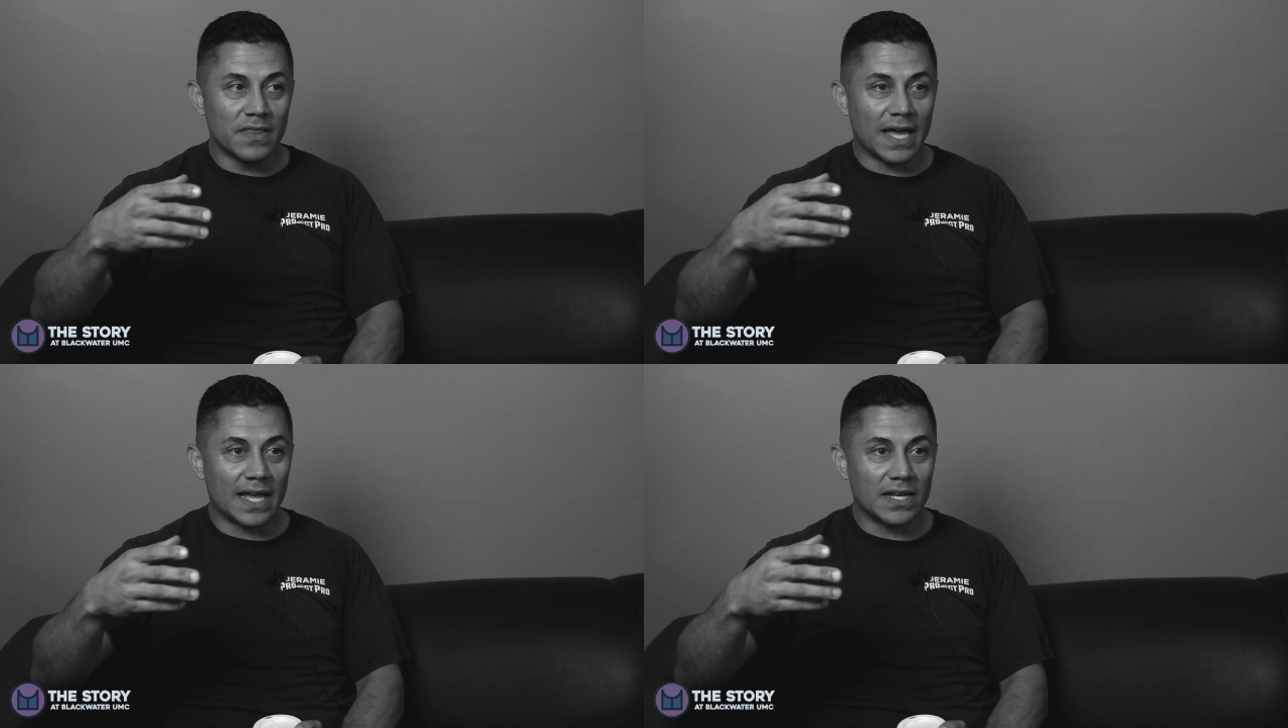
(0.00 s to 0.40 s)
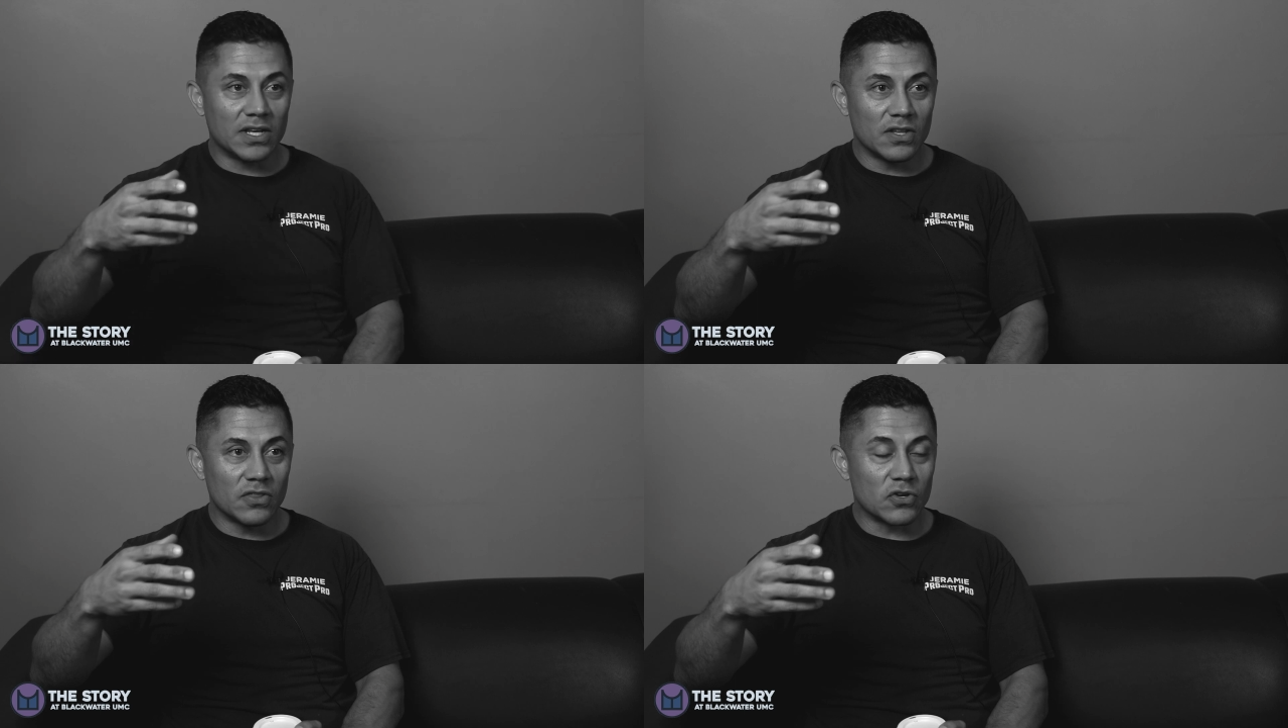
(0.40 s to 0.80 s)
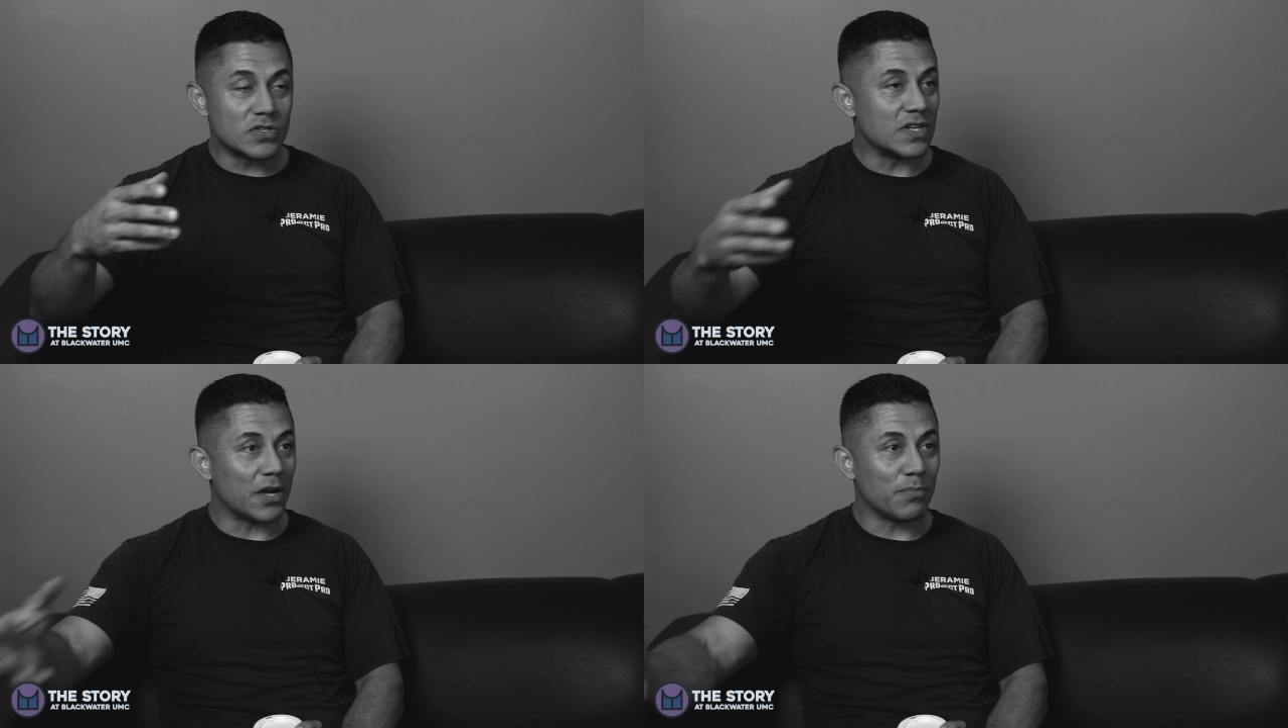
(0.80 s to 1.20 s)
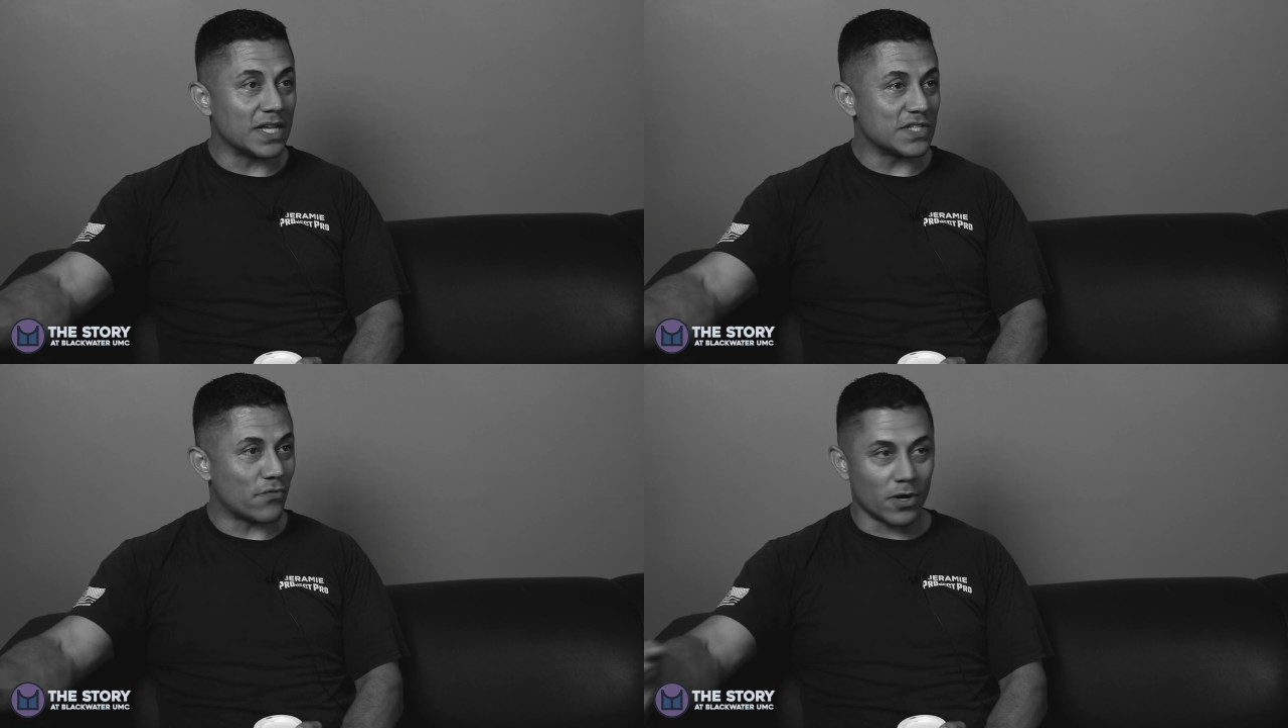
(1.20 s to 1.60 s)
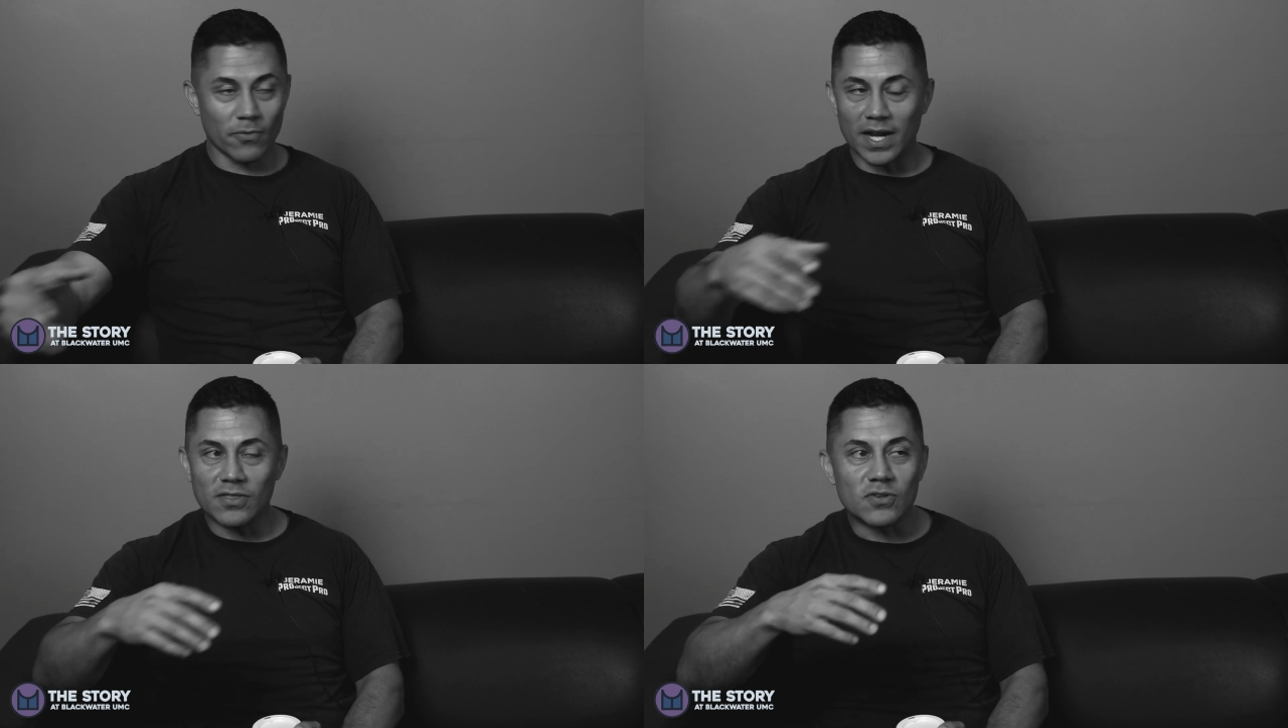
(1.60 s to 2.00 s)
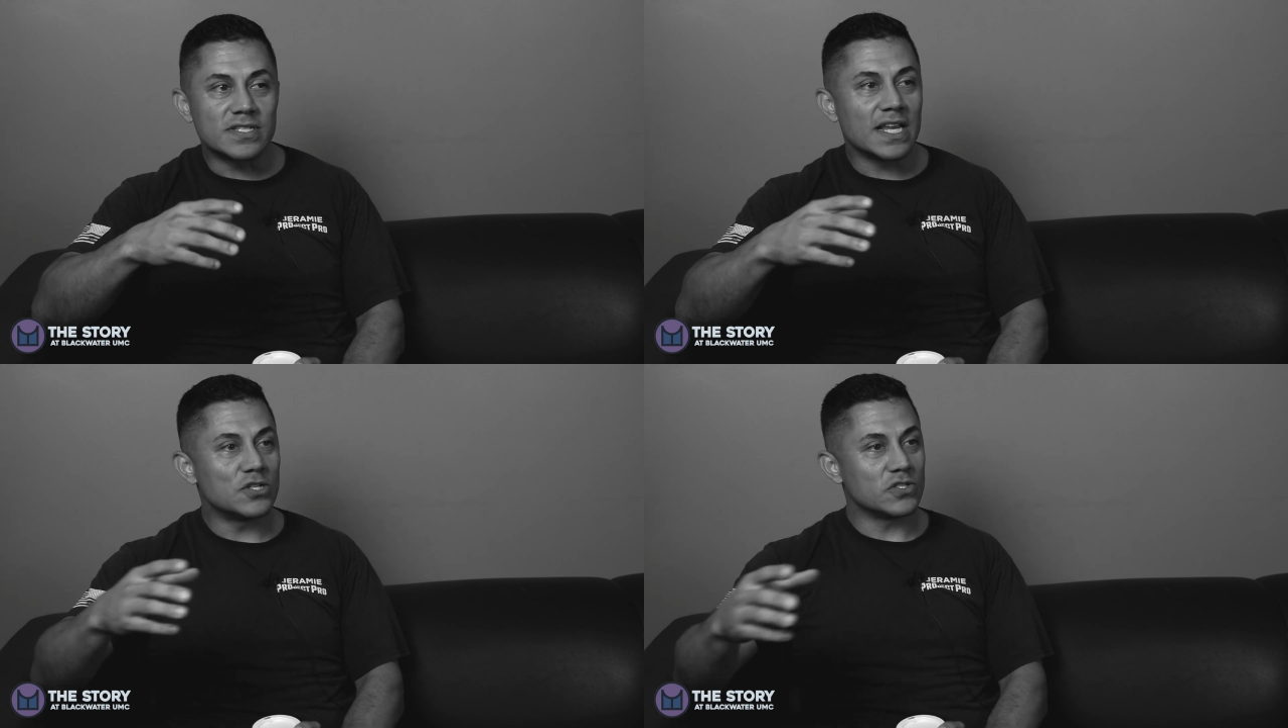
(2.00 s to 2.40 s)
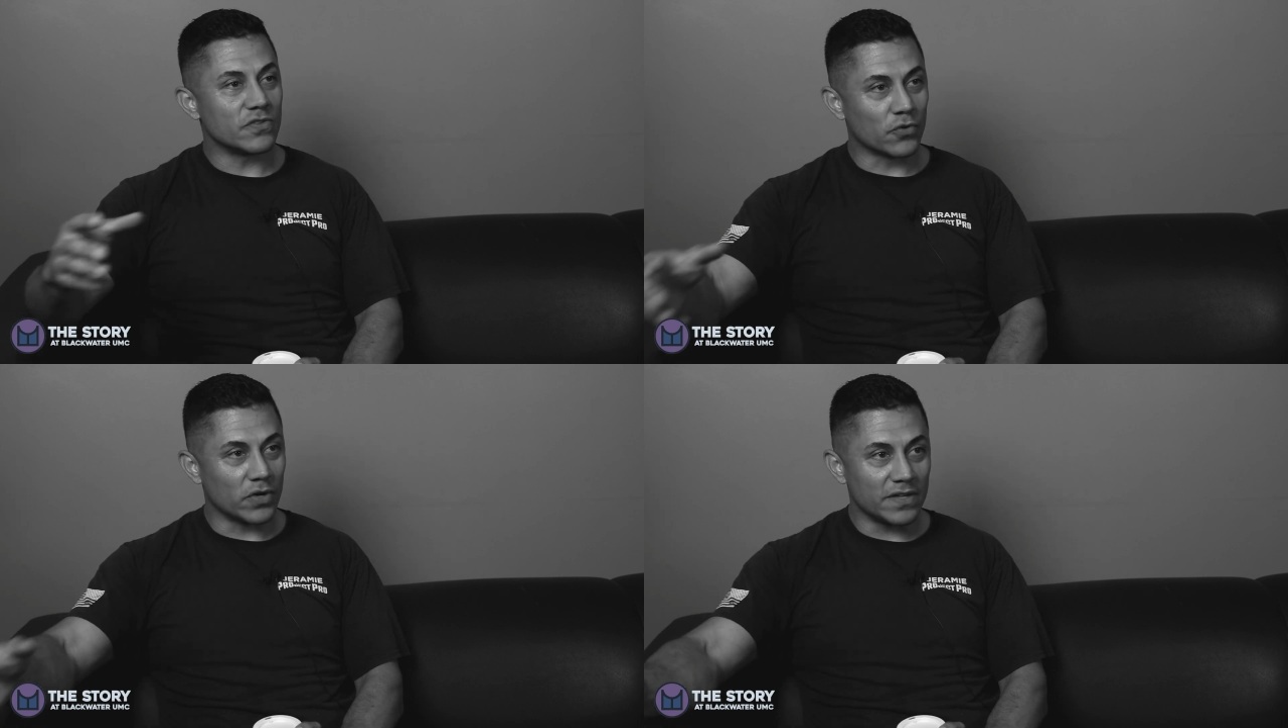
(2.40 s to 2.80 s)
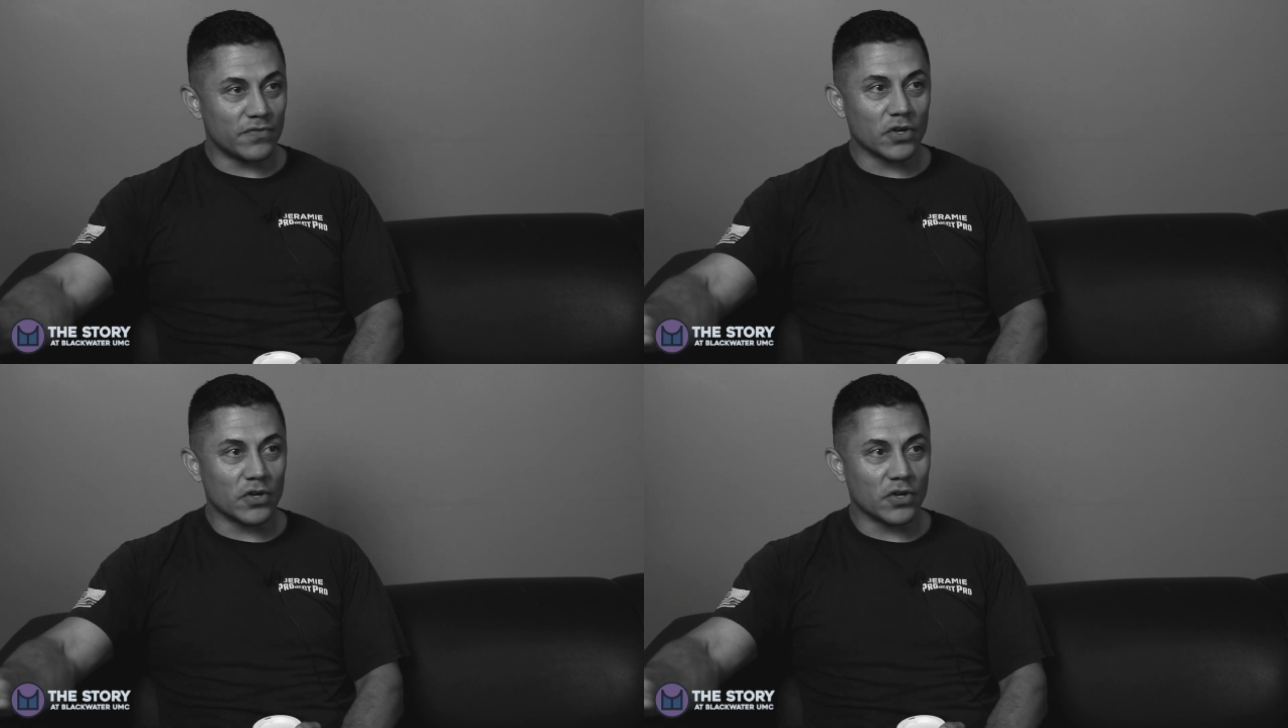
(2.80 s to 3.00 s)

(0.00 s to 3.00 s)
that there's not a place for it, right? There's stages of grief.